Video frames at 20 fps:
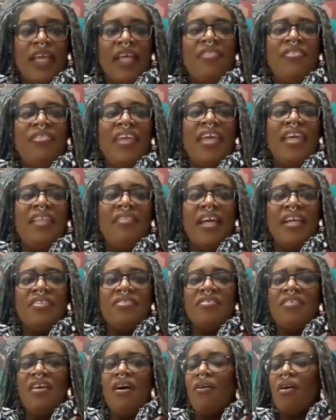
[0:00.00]
Then
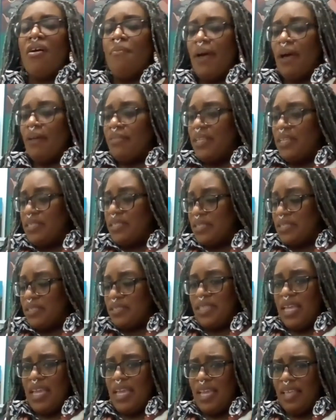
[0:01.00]
they talk about this
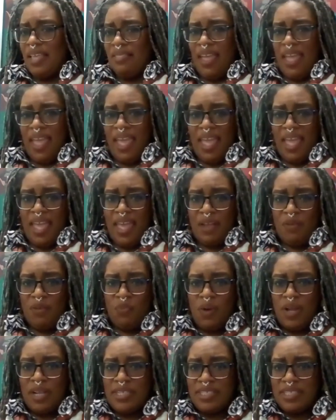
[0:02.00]
thing in the head.
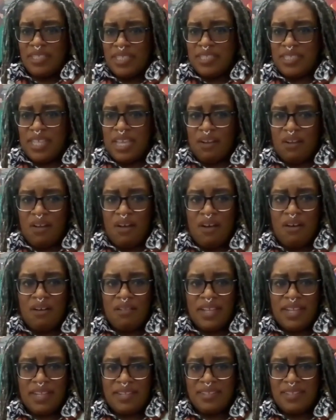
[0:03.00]
What is this they
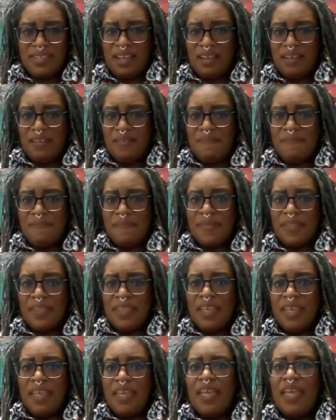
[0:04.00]
call it? Uh,
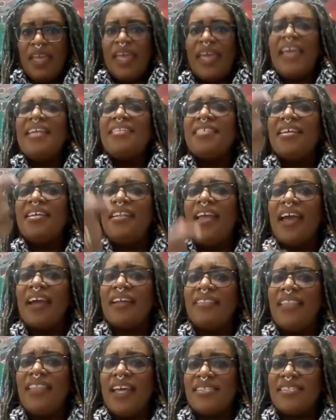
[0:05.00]

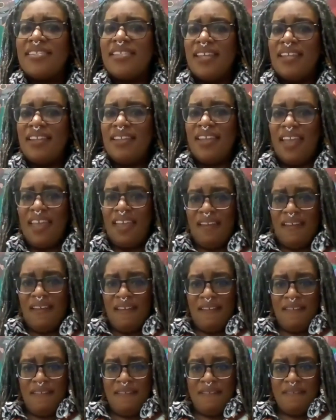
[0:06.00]
intellect. That's it. Yeah.
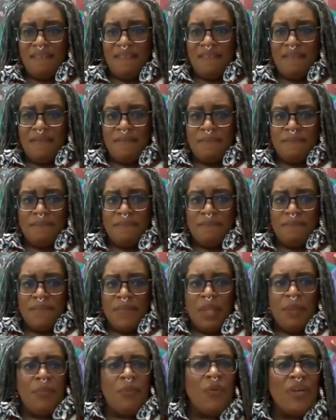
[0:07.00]

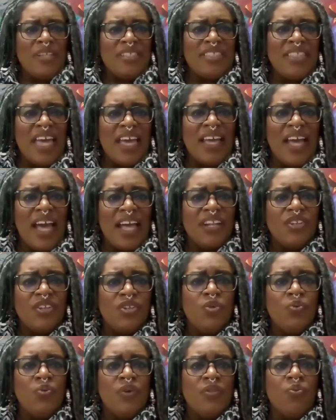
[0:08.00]
But what's that got to
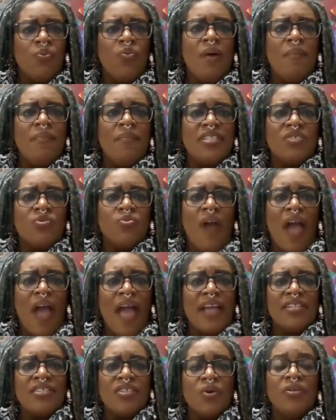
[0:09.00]
do with woman's
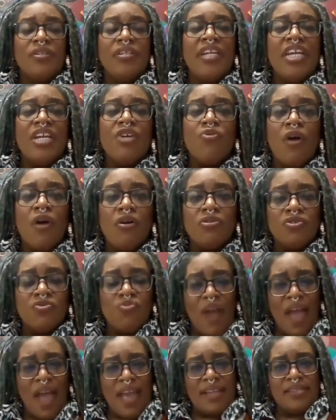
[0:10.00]
rights or Negroes'
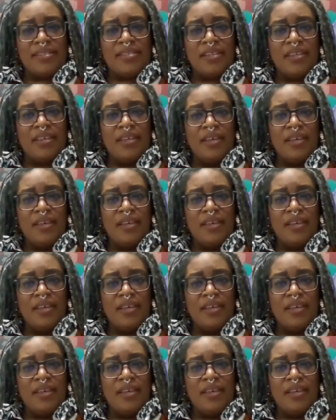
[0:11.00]
rights?